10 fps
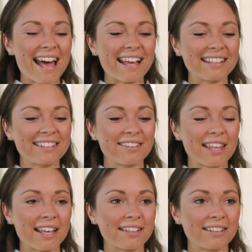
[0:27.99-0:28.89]
and
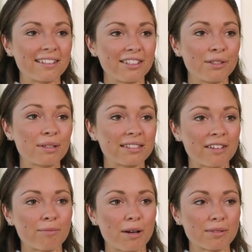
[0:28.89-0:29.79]
then
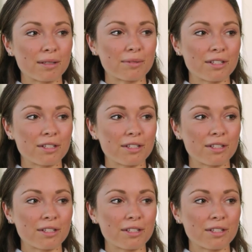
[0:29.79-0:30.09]
USF pops up